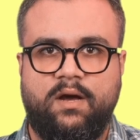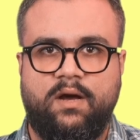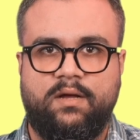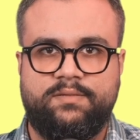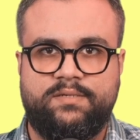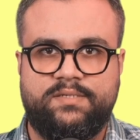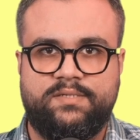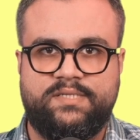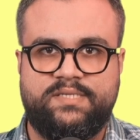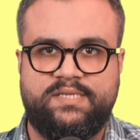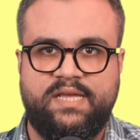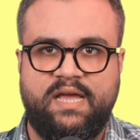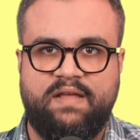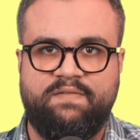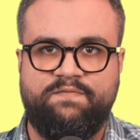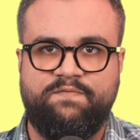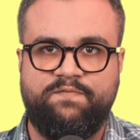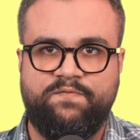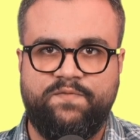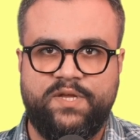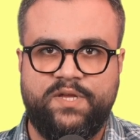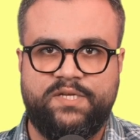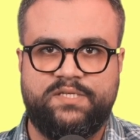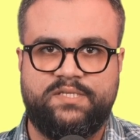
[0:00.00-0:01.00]
Understand
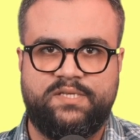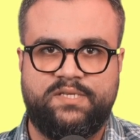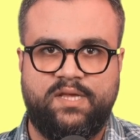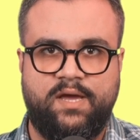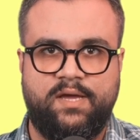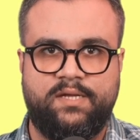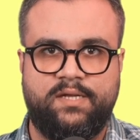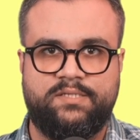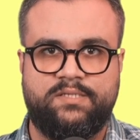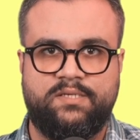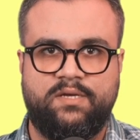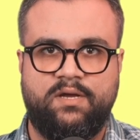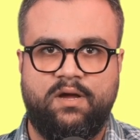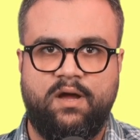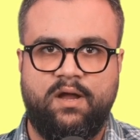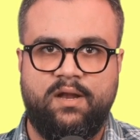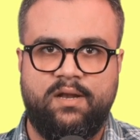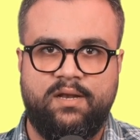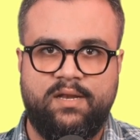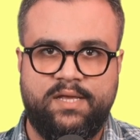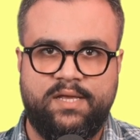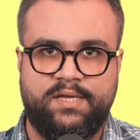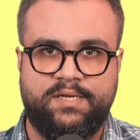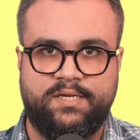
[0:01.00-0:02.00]
which sites are
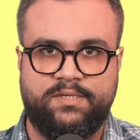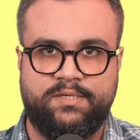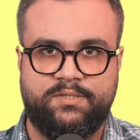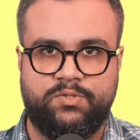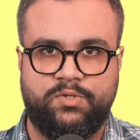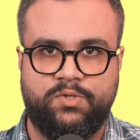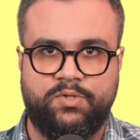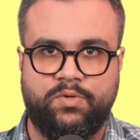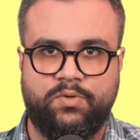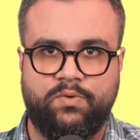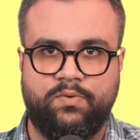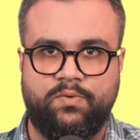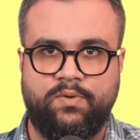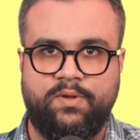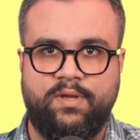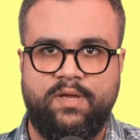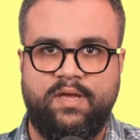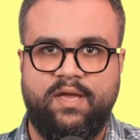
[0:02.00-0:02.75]
linking to you